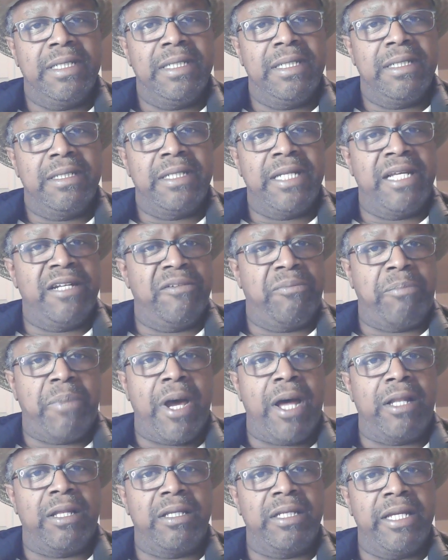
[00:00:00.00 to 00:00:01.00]
native
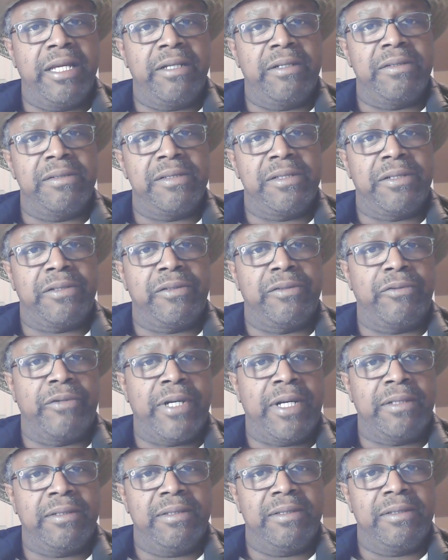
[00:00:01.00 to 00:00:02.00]
pollinators
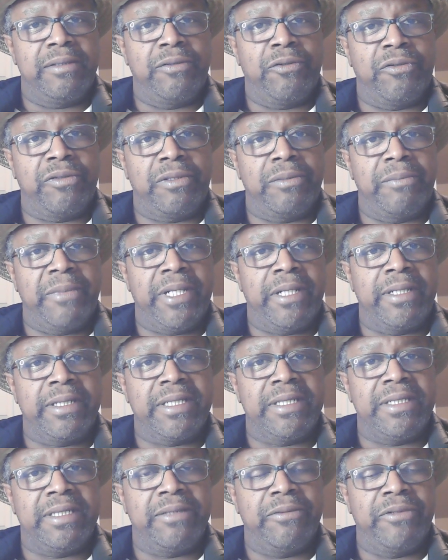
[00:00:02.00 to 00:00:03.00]
throughout North
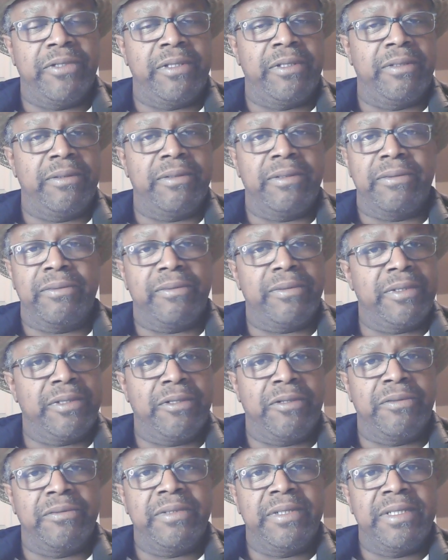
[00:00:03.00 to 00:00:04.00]
America, whether
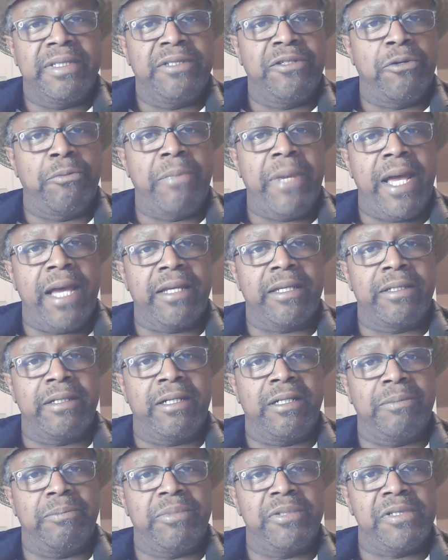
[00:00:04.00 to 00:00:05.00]
in your
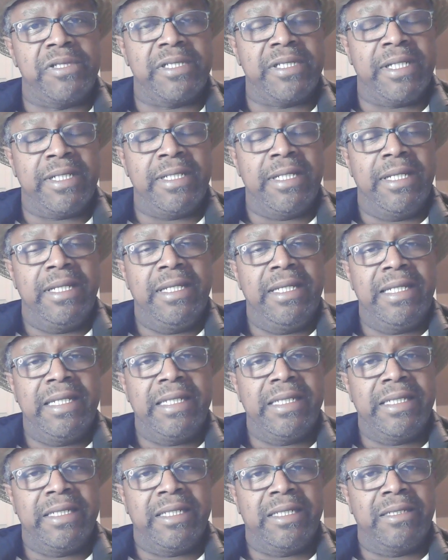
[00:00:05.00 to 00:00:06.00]
backyard per se,
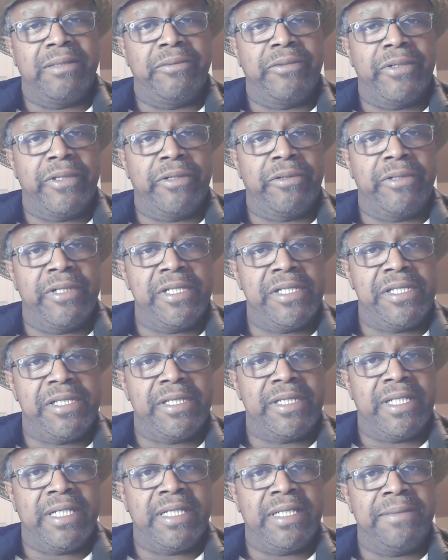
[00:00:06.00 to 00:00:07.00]
whether it's
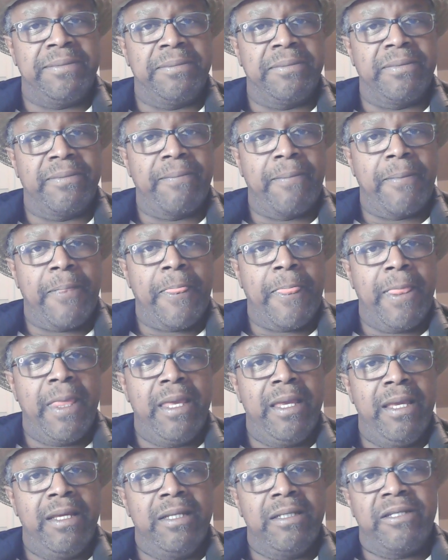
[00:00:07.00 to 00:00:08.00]

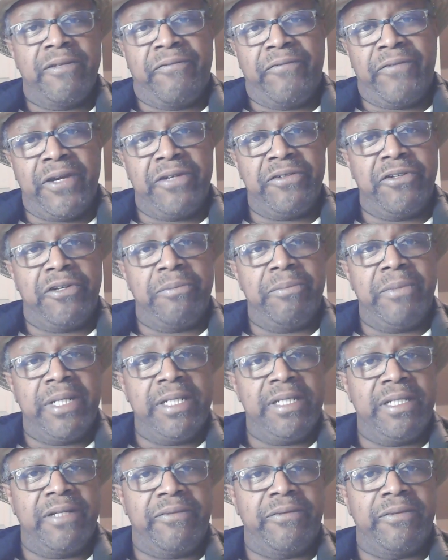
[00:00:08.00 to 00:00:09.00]
the failure of
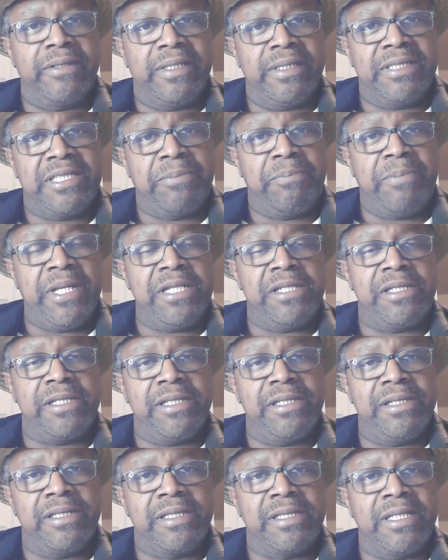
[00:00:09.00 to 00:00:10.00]
many different
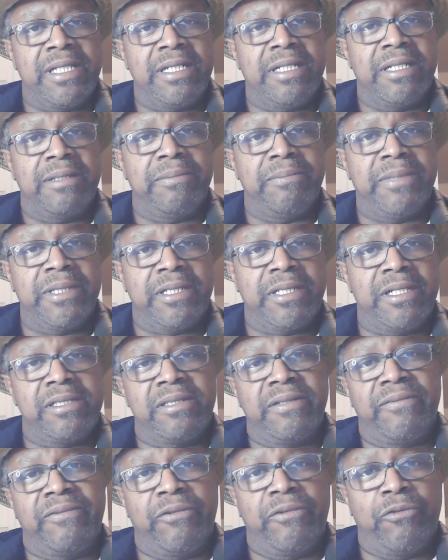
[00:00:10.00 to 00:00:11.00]
species because
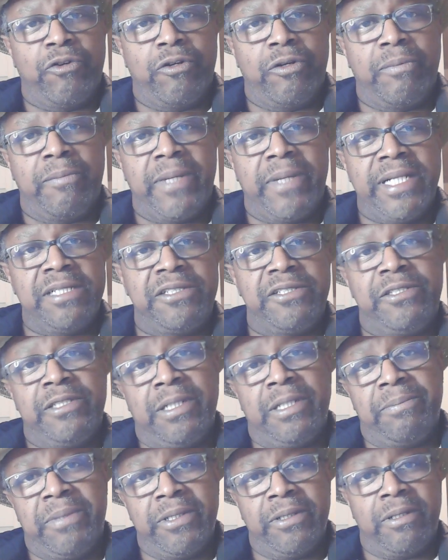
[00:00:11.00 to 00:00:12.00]
of varroa mites
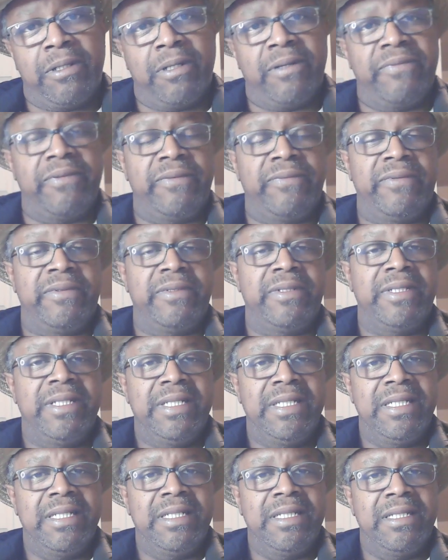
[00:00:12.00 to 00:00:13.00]
jumping off of
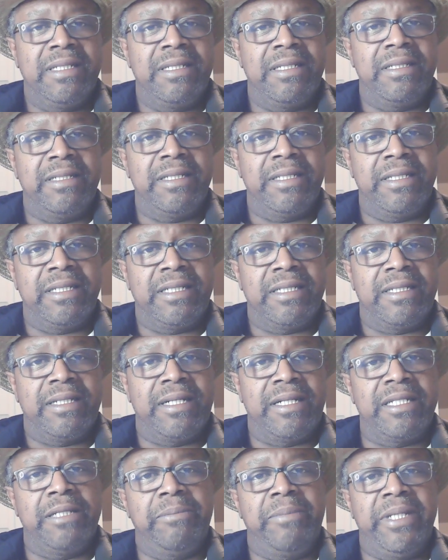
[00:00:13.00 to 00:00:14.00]
the
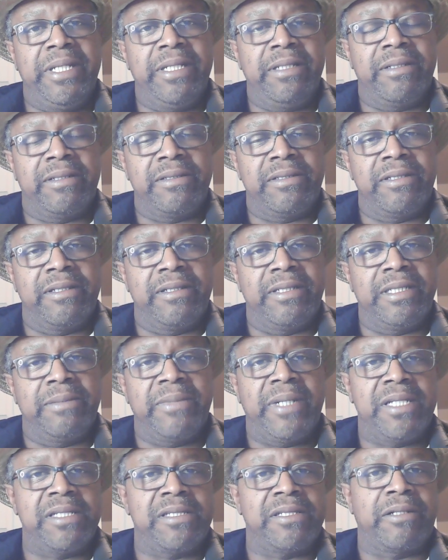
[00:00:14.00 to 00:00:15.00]
honeybee onto them
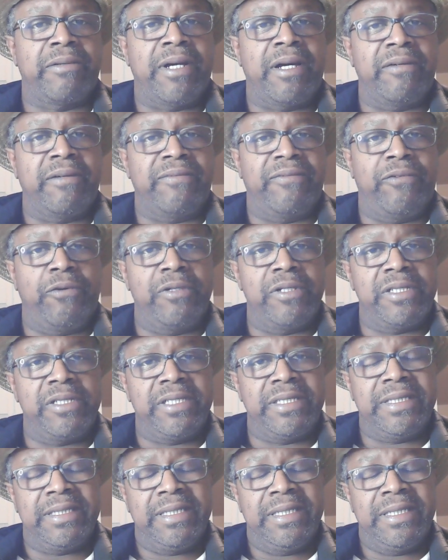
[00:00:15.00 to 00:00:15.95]
as they're out foraging,